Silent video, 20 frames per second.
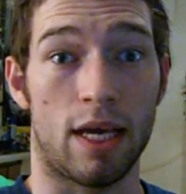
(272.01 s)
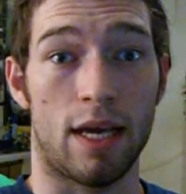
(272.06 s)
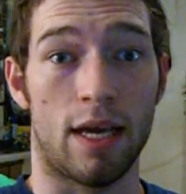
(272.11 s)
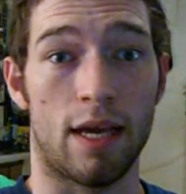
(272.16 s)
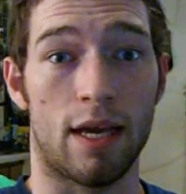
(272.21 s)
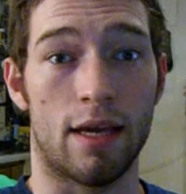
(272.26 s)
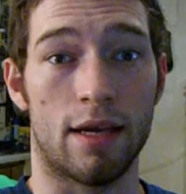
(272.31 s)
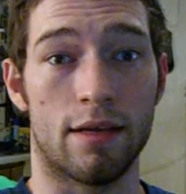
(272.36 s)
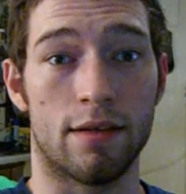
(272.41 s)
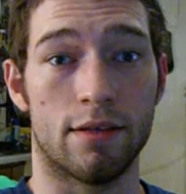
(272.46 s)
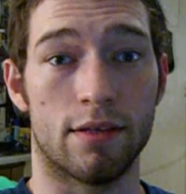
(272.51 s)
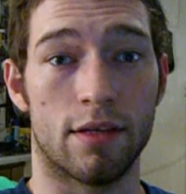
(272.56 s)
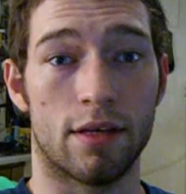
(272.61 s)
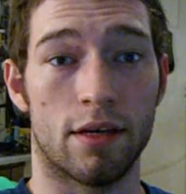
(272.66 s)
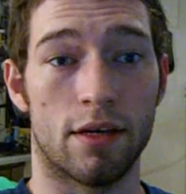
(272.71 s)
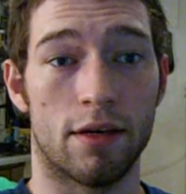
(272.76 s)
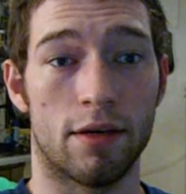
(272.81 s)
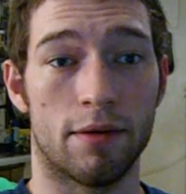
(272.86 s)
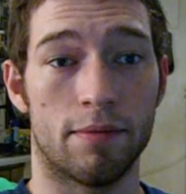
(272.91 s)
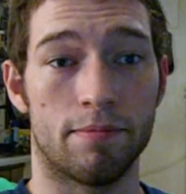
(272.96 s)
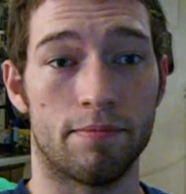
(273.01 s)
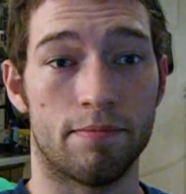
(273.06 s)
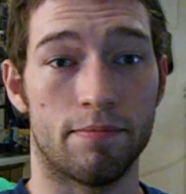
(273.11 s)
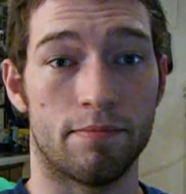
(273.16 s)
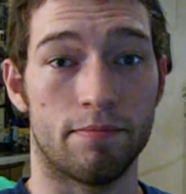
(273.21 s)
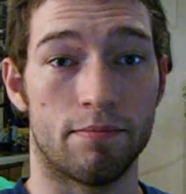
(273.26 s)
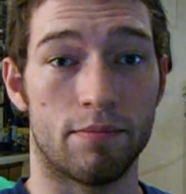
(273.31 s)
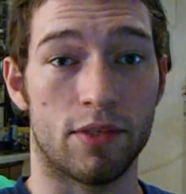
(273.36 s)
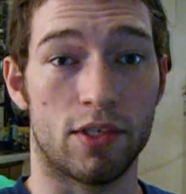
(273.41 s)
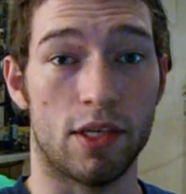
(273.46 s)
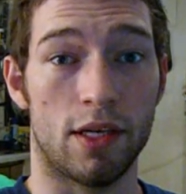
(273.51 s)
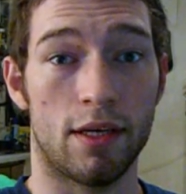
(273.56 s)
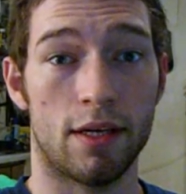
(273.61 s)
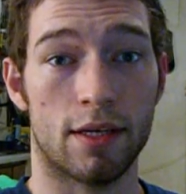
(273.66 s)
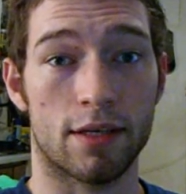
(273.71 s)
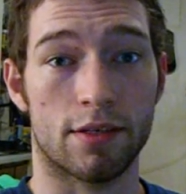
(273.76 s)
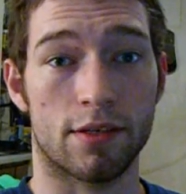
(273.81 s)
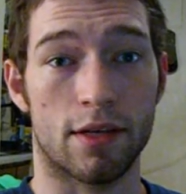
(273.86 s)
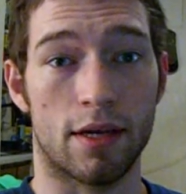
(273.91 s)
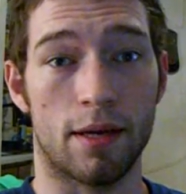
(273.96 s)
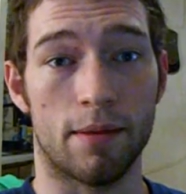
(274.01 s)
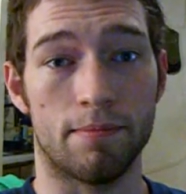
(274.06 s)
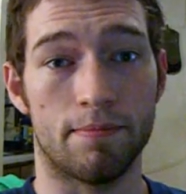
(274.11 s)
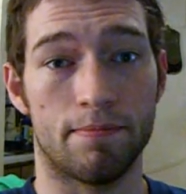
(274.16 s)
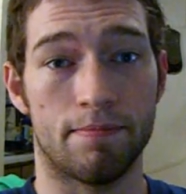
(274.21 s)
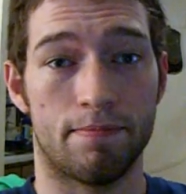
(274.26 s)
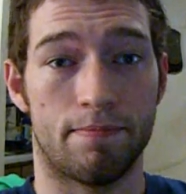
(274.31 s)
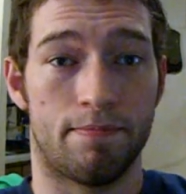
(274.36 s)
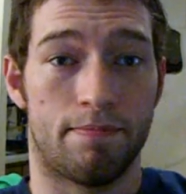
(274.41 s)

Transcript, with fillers: And uh, see you next time.